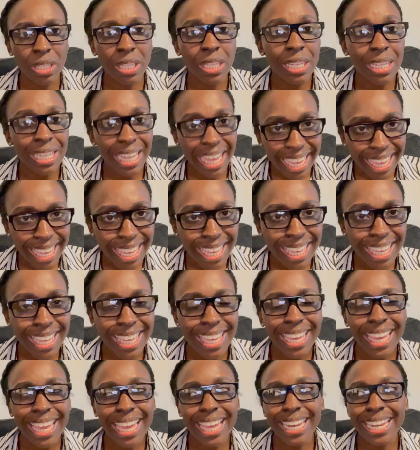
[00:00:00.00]
like
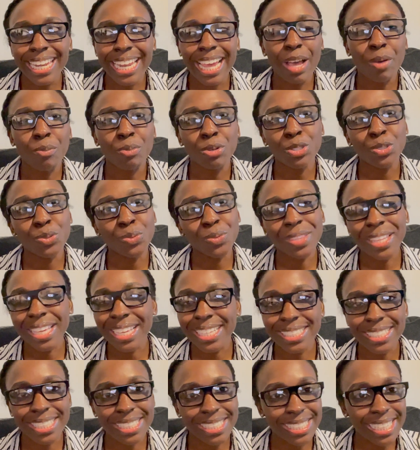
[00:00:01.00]
and not what you think
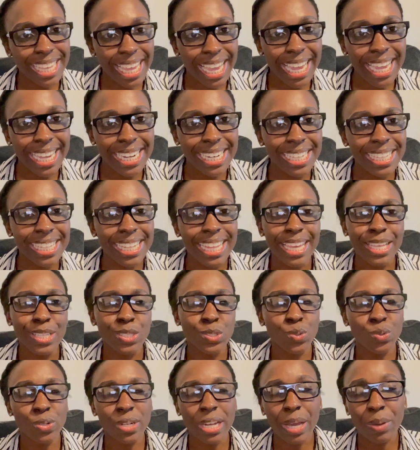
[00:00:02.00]
society likes
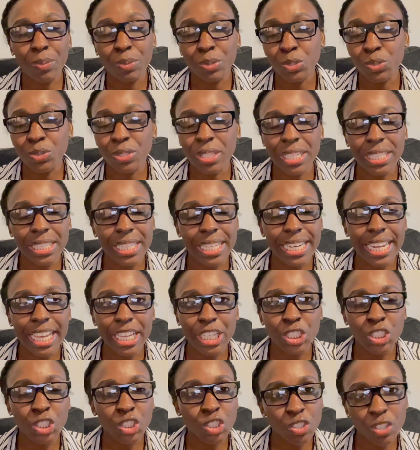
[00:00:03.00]
or not what you think the
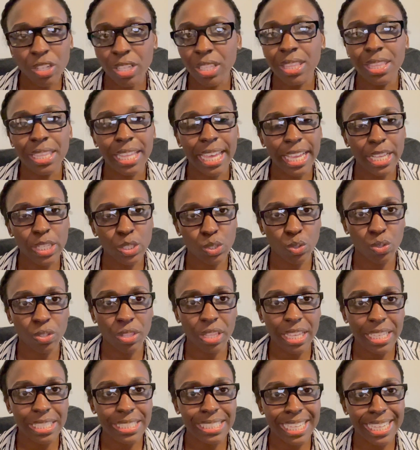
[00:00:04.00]
next trend likes or
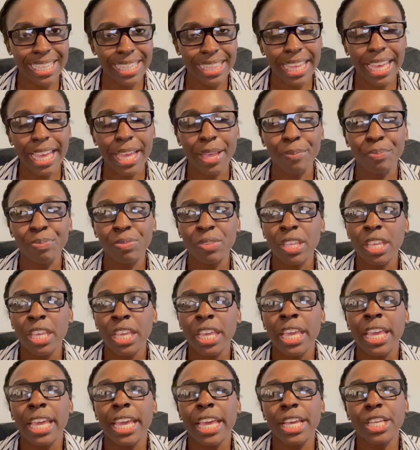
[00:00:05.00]
things like that.
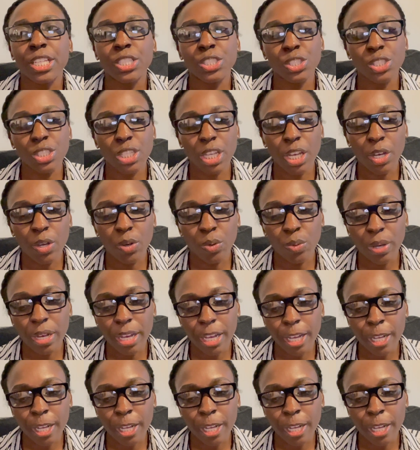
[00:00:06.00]
And so